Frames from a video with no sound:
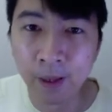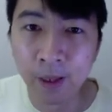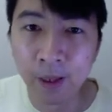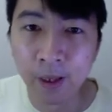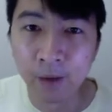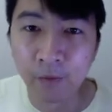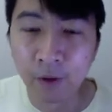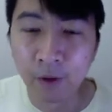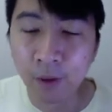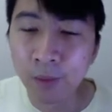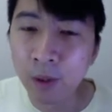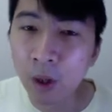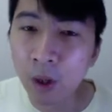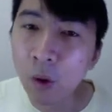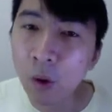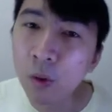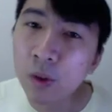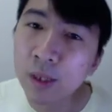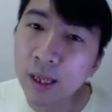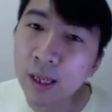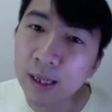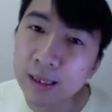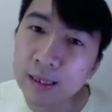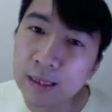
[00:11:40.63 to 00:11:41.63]
From the
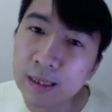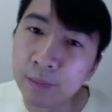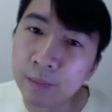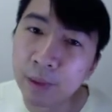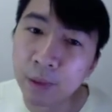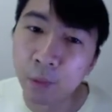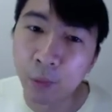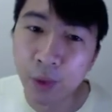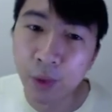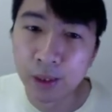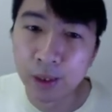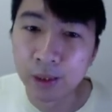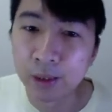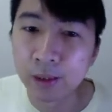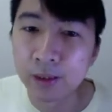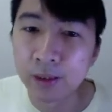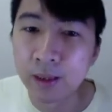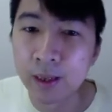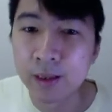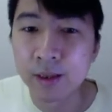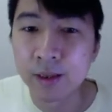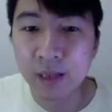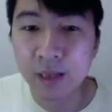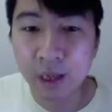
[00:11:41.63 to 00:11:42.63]
Old Testament, we
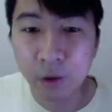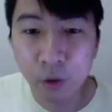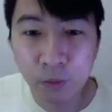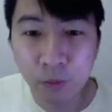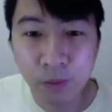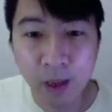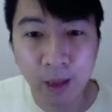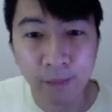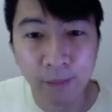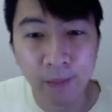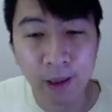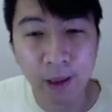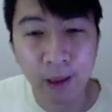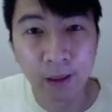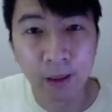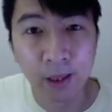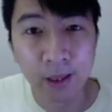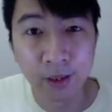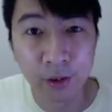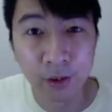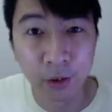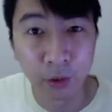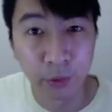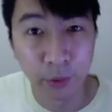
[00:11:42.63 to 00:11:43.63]
learn that Zerubbabel
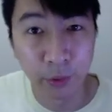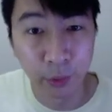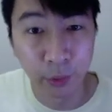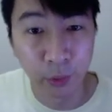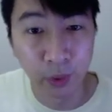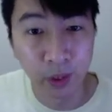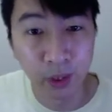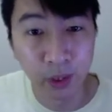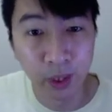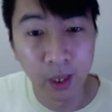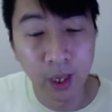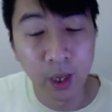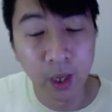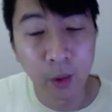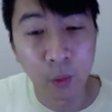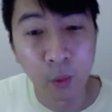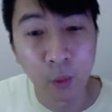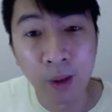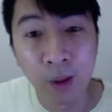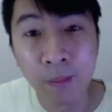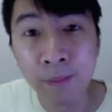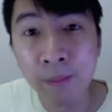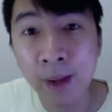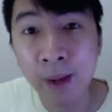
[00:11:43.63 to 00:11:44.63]
and Joshua
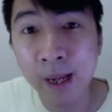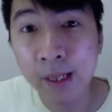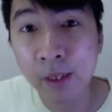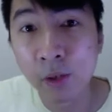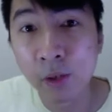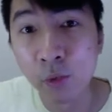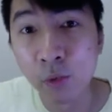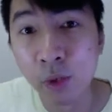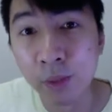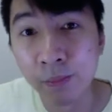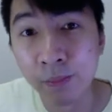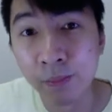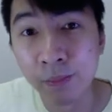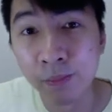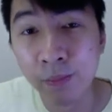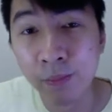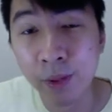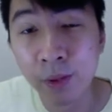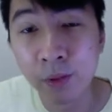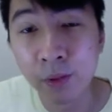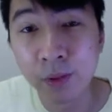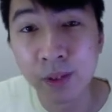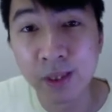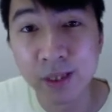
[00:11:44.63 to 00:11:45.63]
went back to
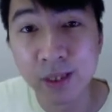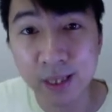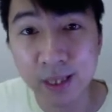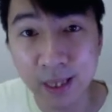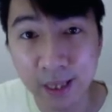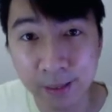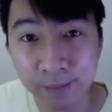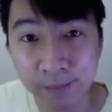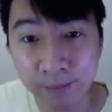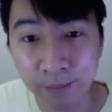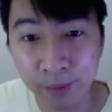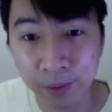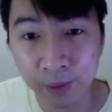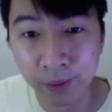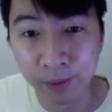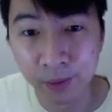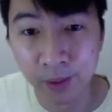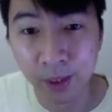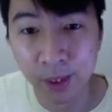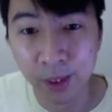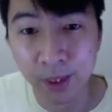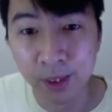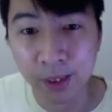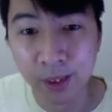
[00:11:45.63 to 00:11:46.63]
rebuild the
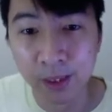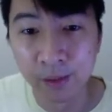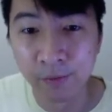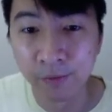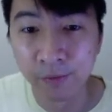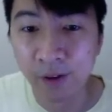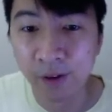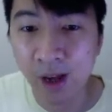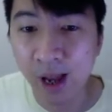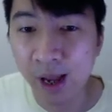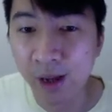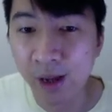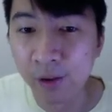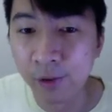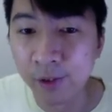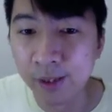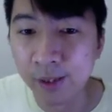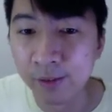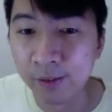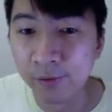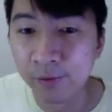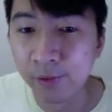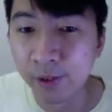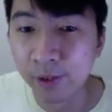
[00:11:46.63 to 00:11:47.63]
temple in
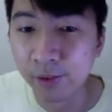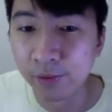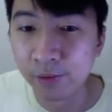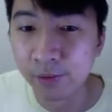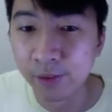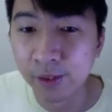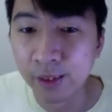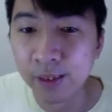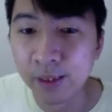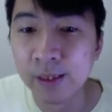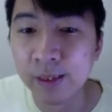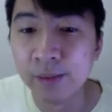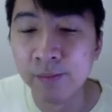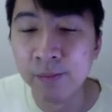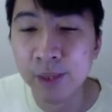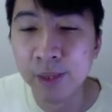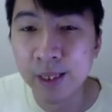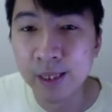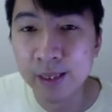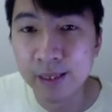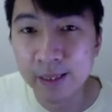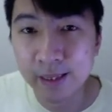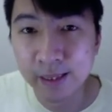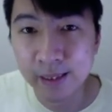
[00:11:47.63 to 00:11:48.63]
515
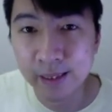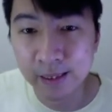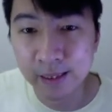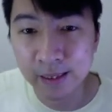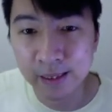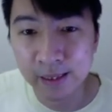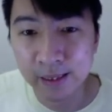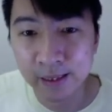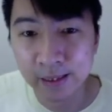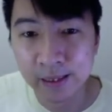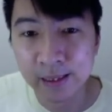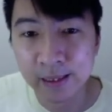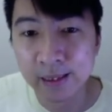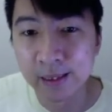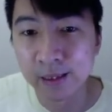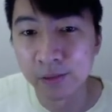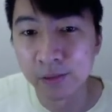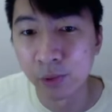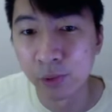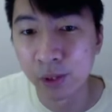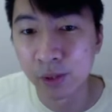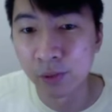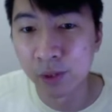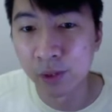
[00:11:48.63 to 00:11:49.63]
BCE. This
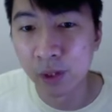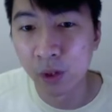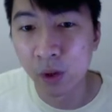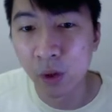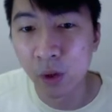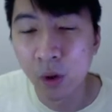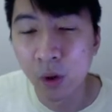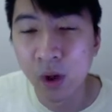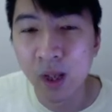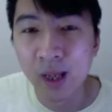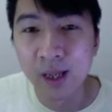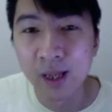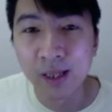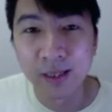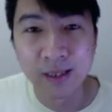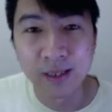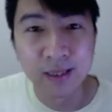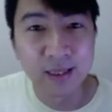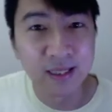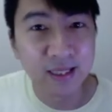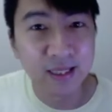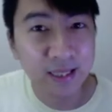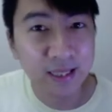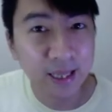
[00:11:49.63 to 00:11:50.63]
is what we call
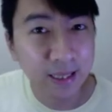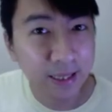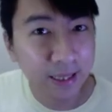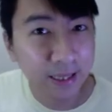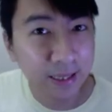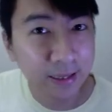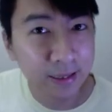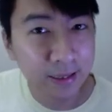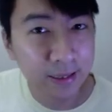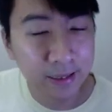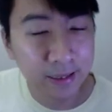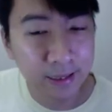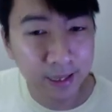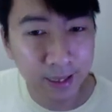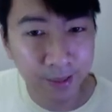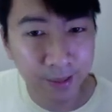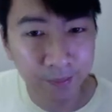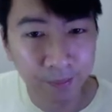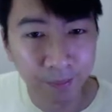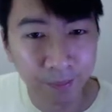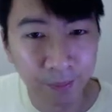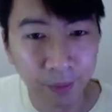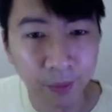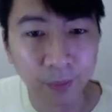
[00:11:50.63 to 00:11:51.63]
the Second
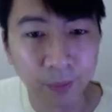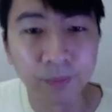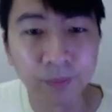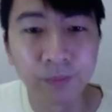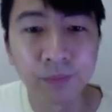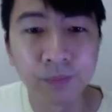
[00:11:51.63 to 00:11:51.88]
Temple.